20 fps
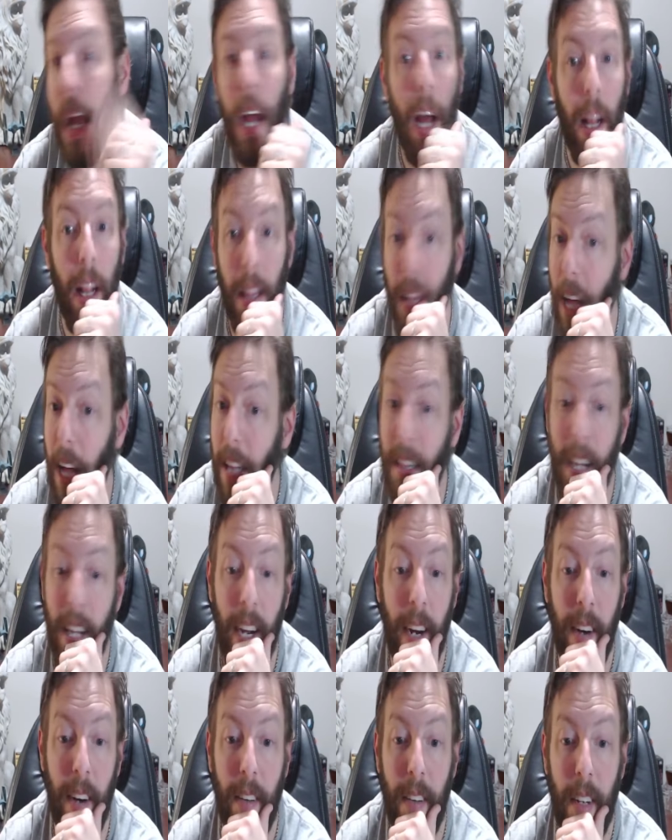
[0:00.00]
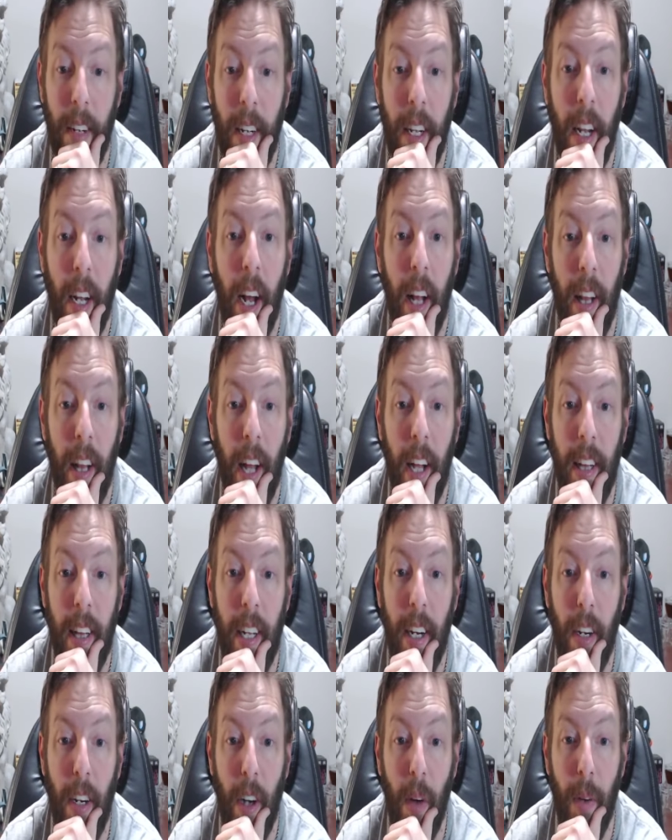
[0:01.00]
A lot there. A lot
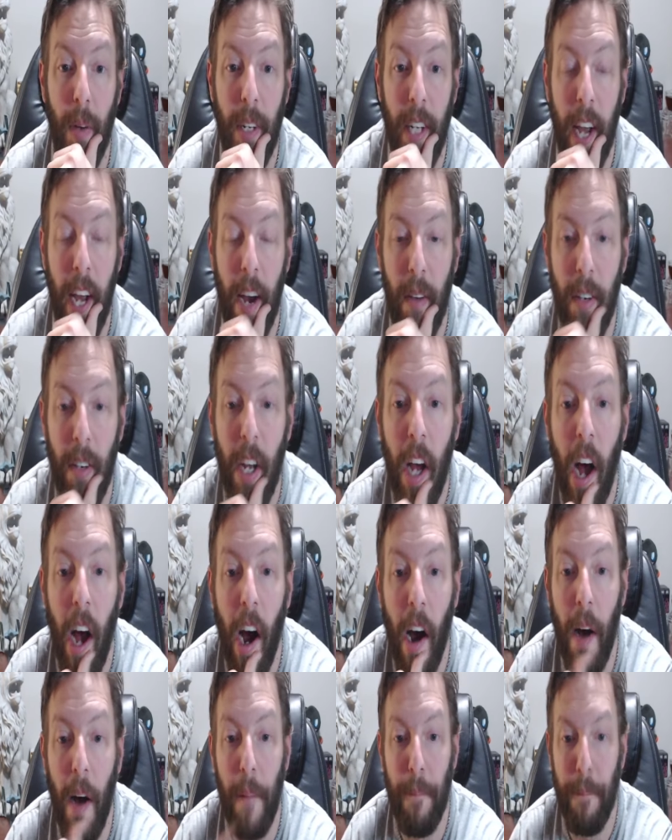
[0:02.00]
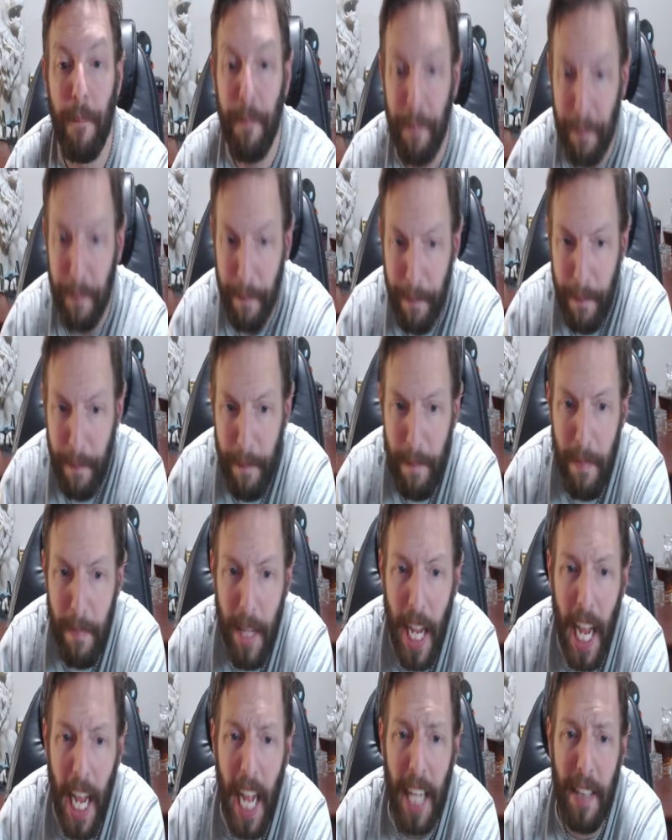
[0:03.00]
there going down.
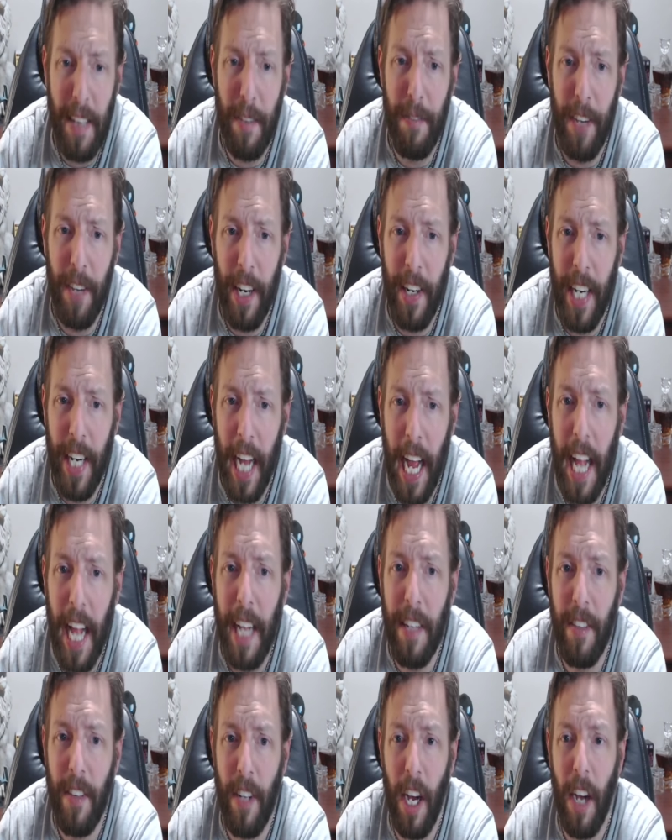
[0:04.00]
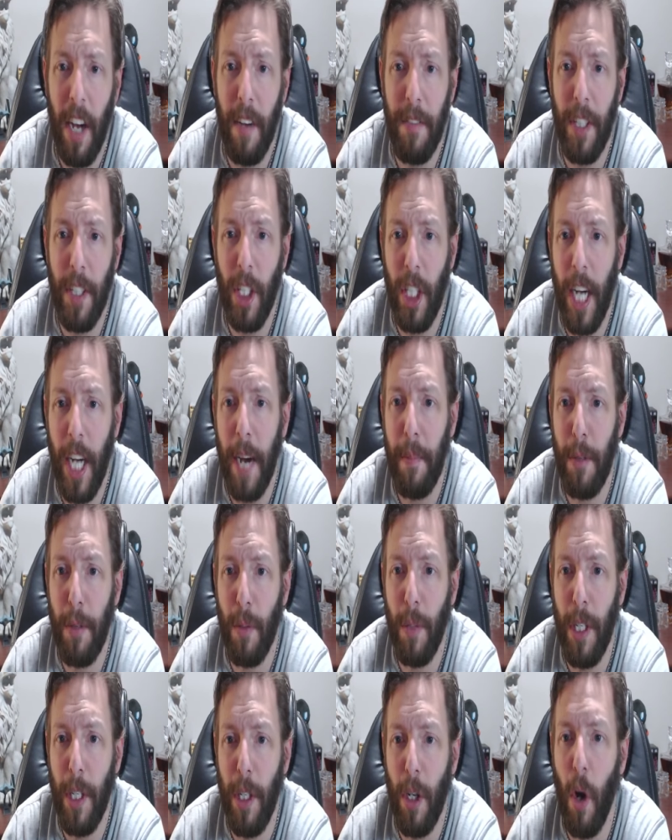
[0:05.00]
At the very end of the
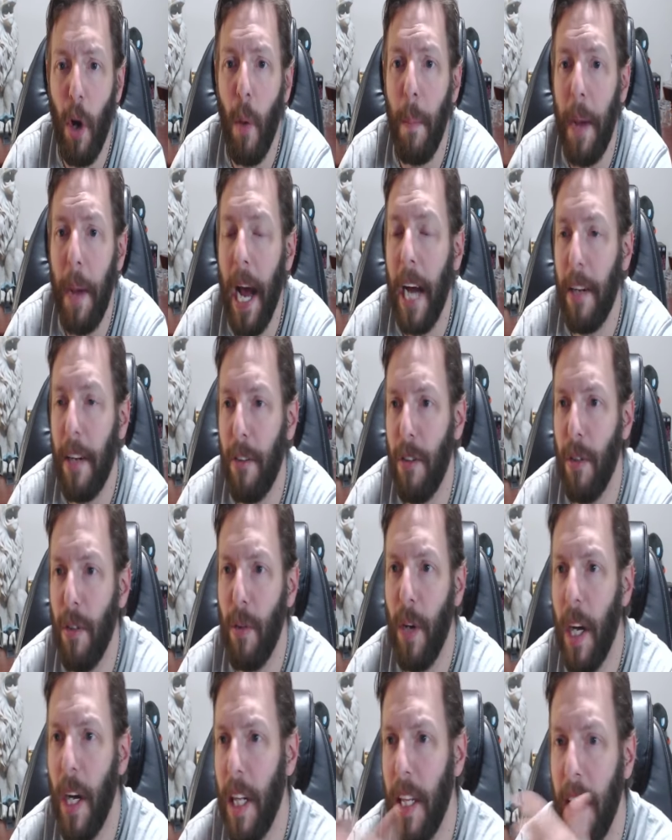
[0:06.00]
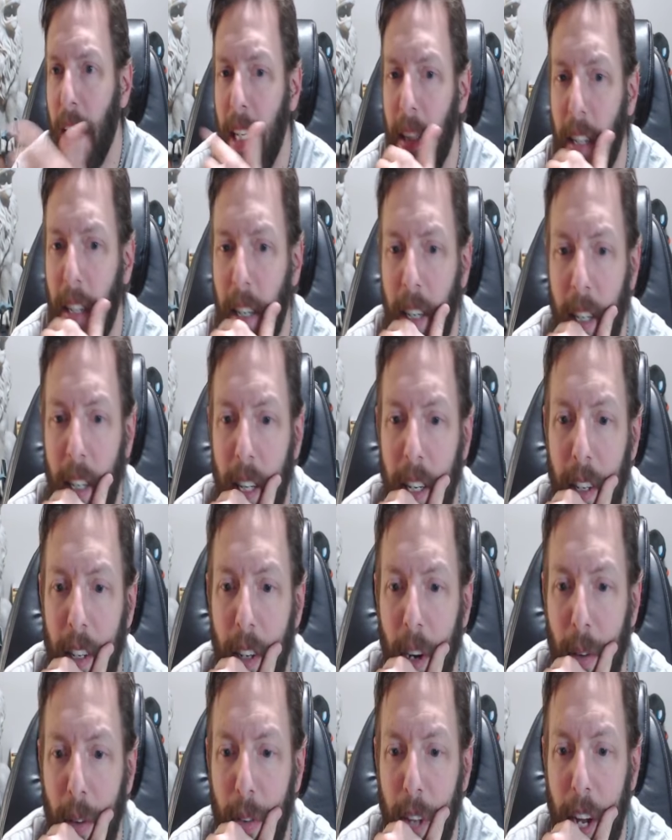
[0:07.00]
chapter, we go back to like the Clinton
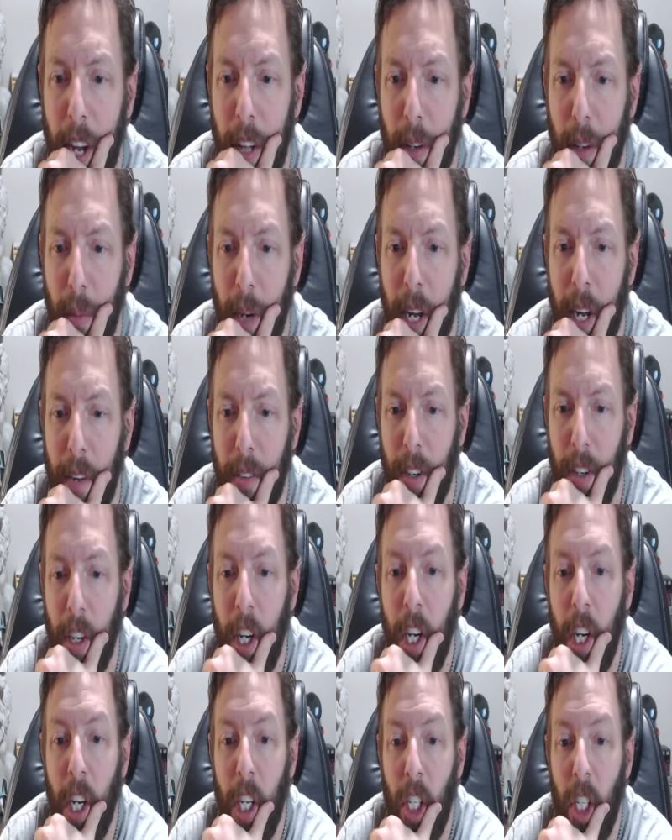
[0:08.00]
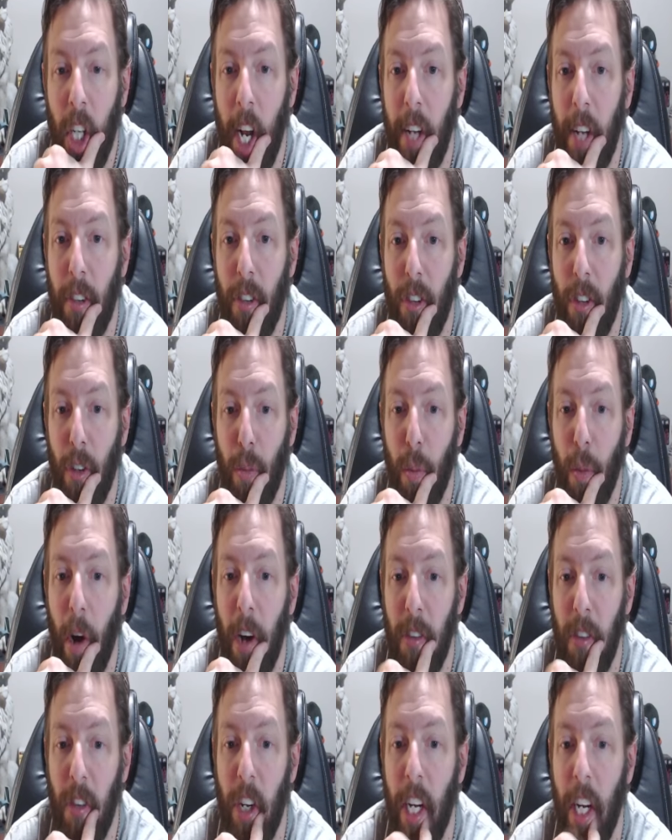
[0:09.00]
Hotel or whatever. Shen's just
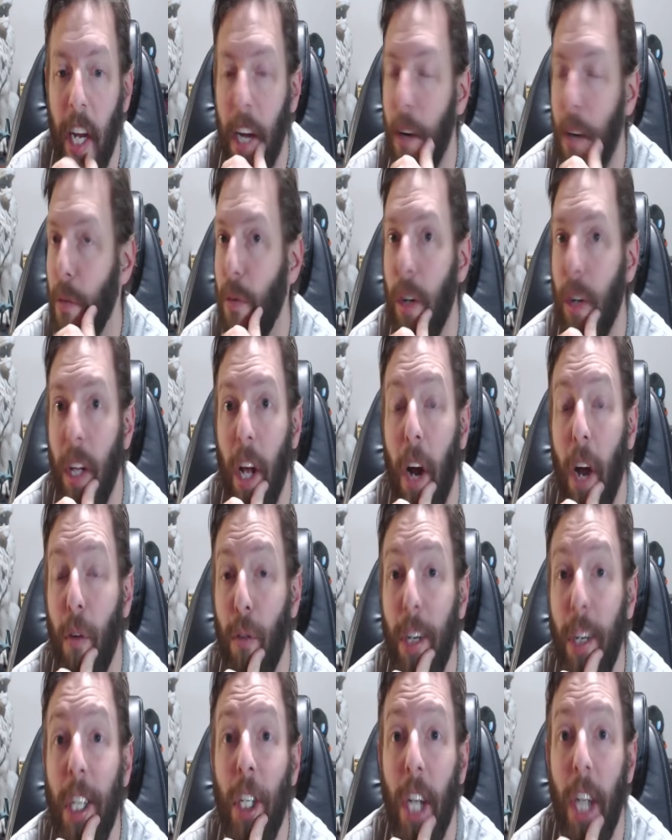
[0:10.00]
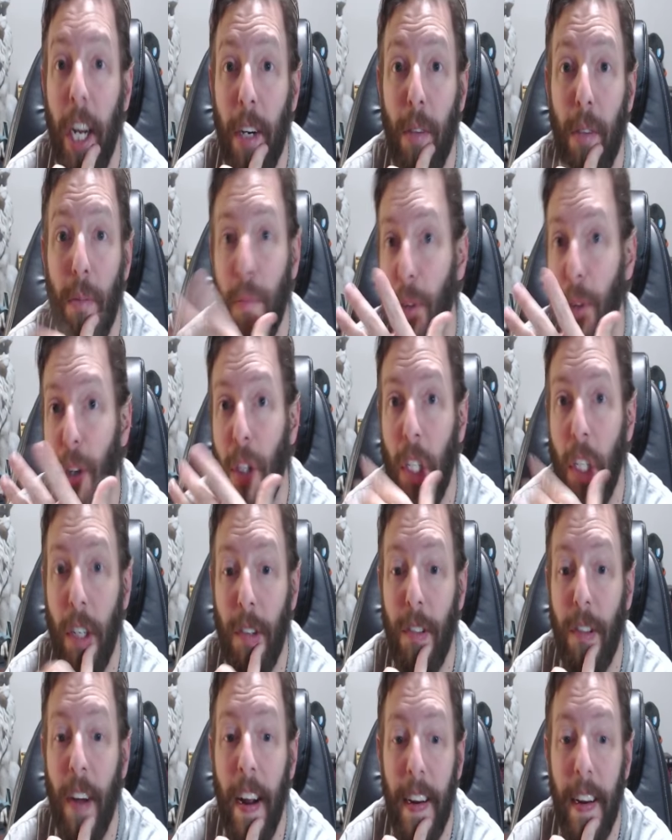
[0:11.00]
watching a reject version
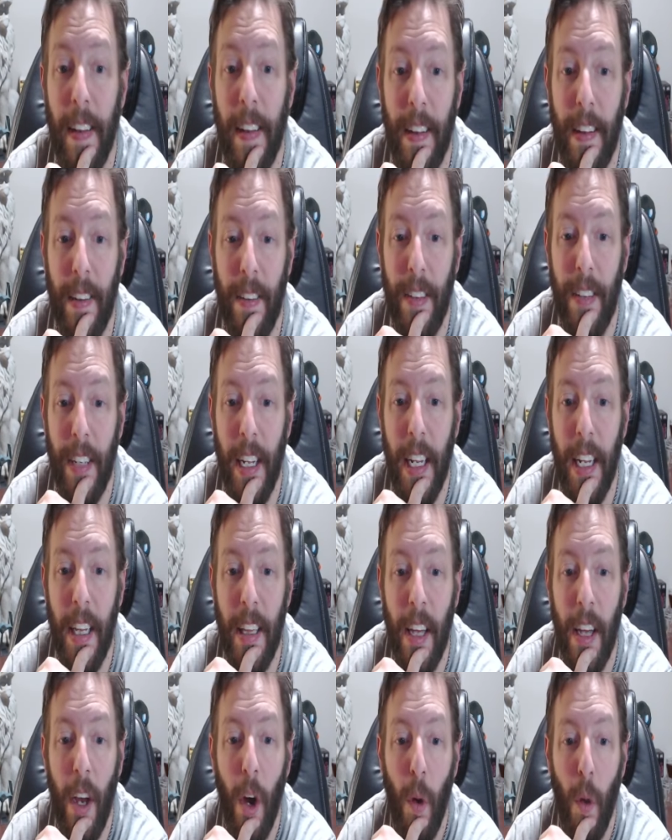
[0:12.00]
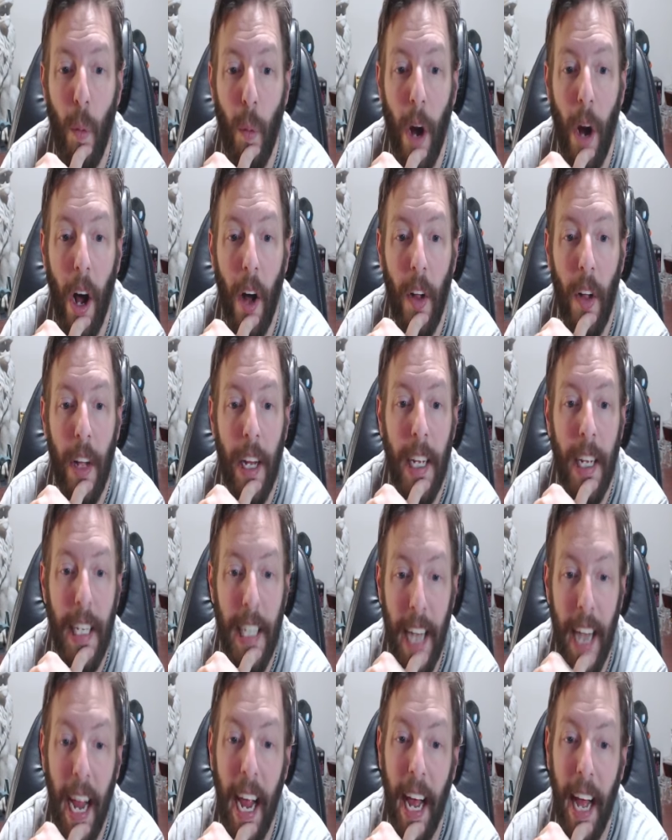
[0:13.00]
of Friday the 13th, while
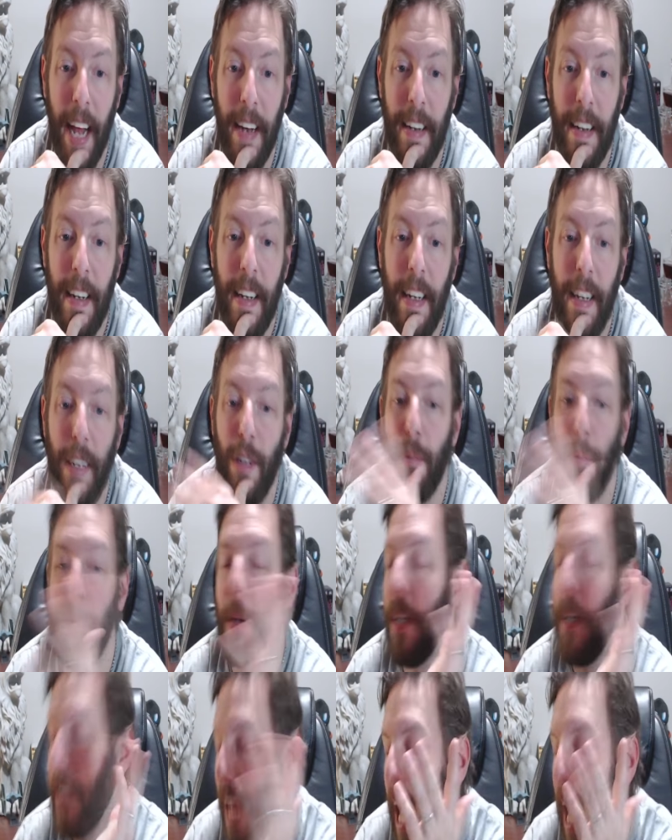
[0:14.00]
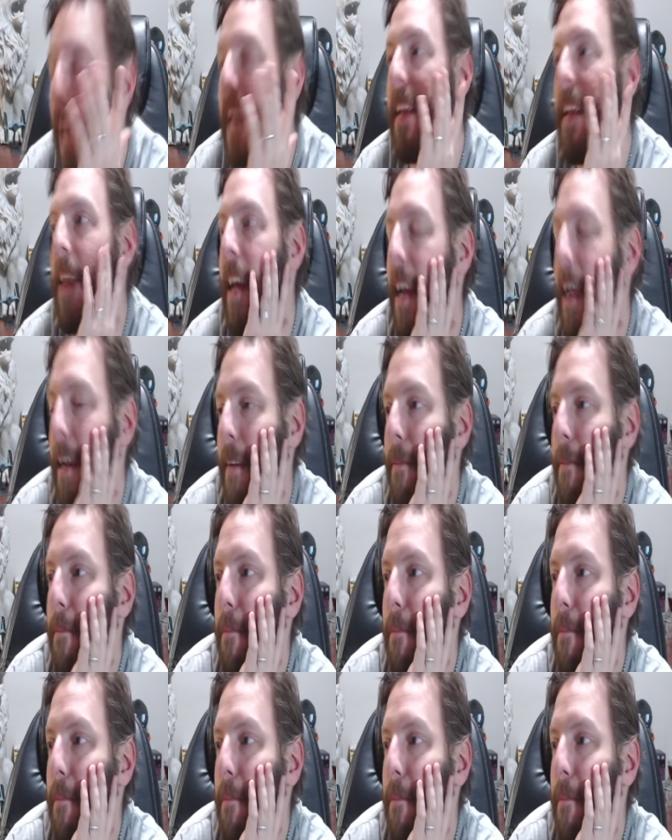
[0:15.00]
Yan is pretending